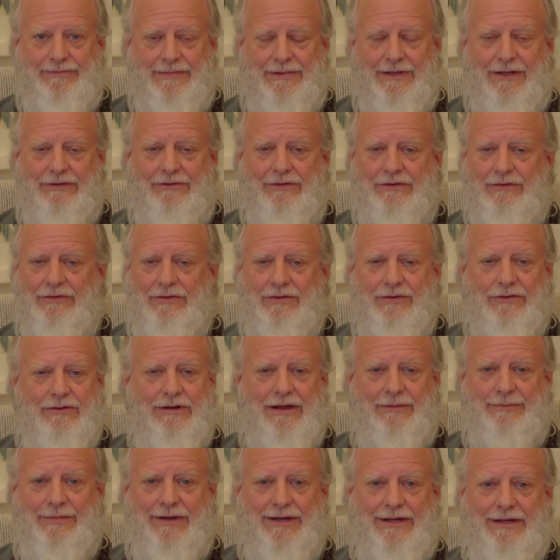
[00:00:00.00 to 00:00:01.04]
Not just who
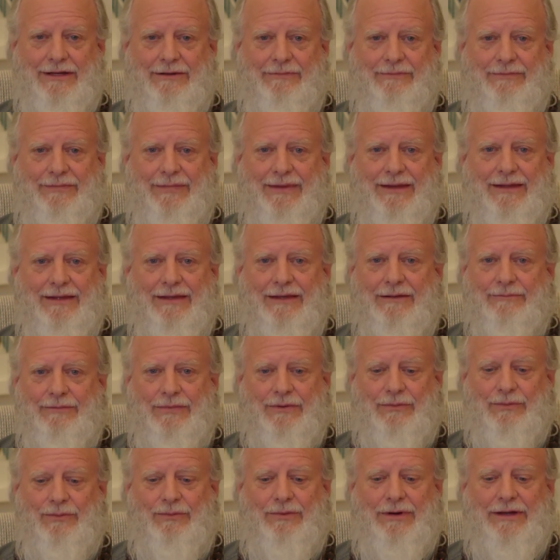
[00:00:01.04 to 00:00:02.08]
am I,
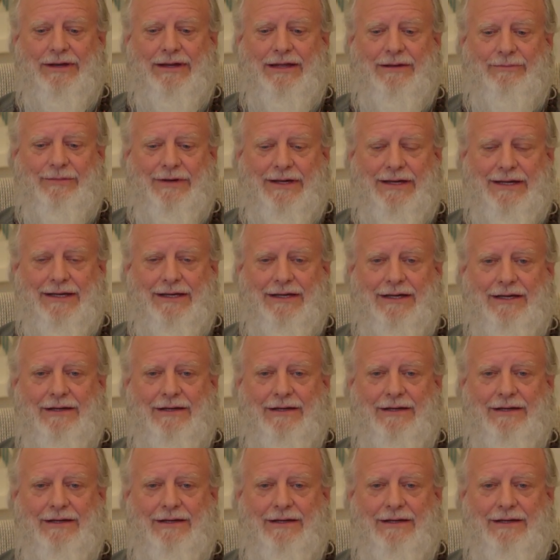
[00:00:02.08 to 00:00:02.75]
but what am I?